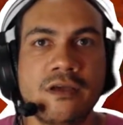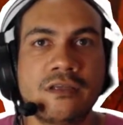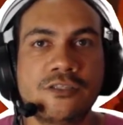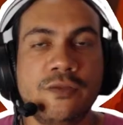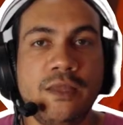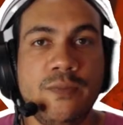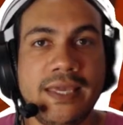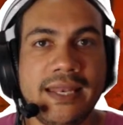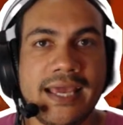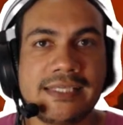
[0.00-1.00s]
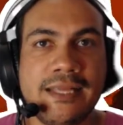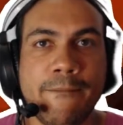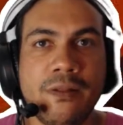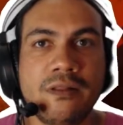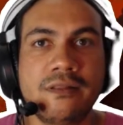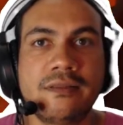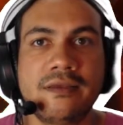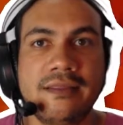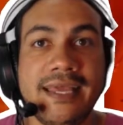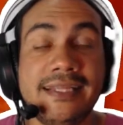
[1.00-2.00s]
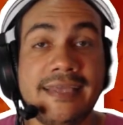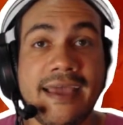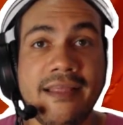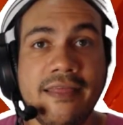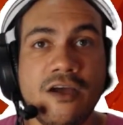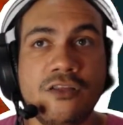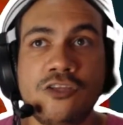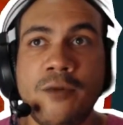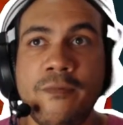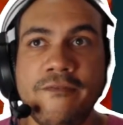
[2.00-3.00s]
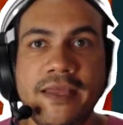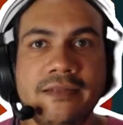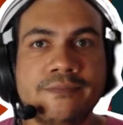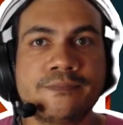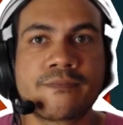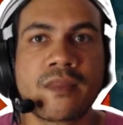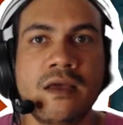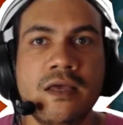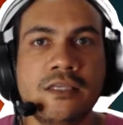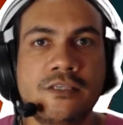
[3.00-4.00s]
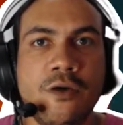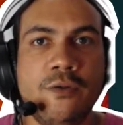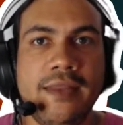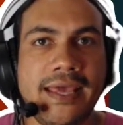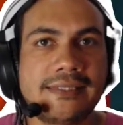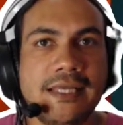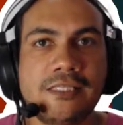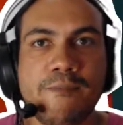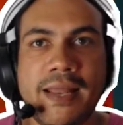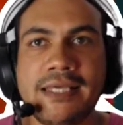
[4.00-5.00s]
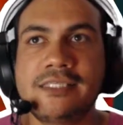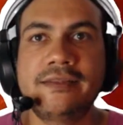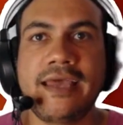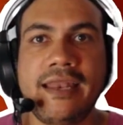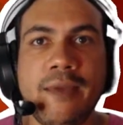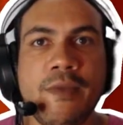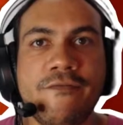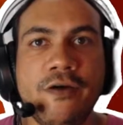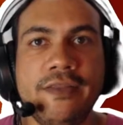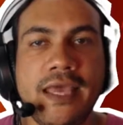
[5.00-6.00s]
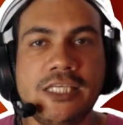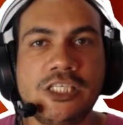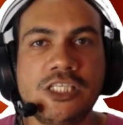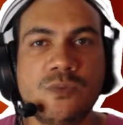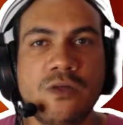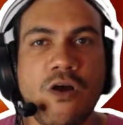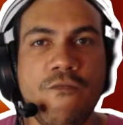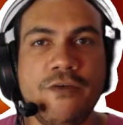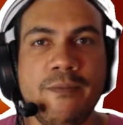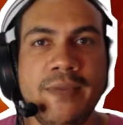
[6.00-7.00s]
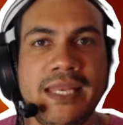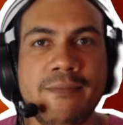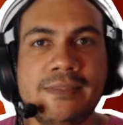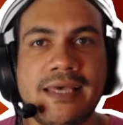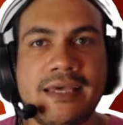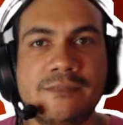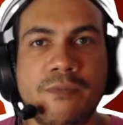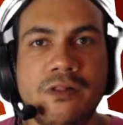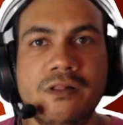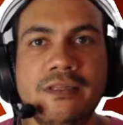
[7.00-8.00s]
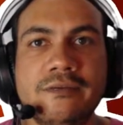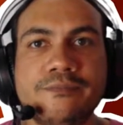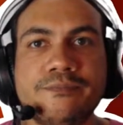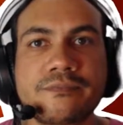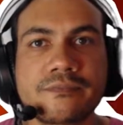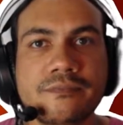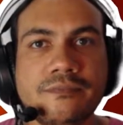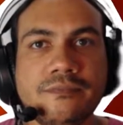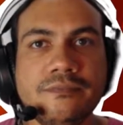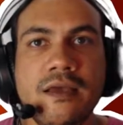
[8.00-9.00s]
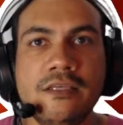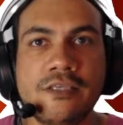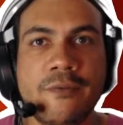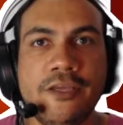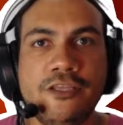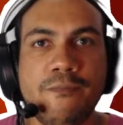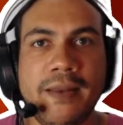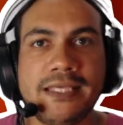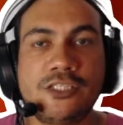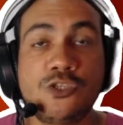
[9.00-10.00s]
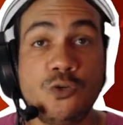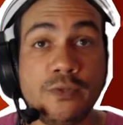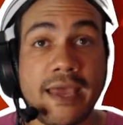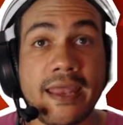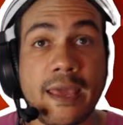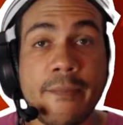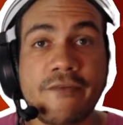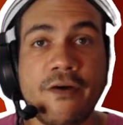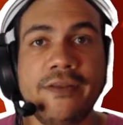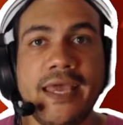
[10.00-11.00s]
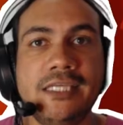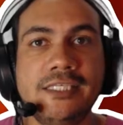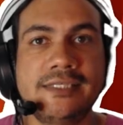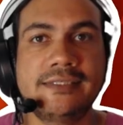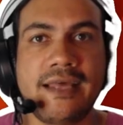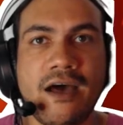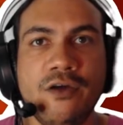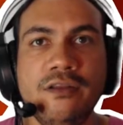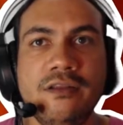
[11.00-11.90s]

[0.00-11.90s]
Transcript: so that we can actually build the entire thing on top of it. So next, let's place dynamic foundations. We'll go for a medium-sized build. So we're going to place 2 dynamic foundations down.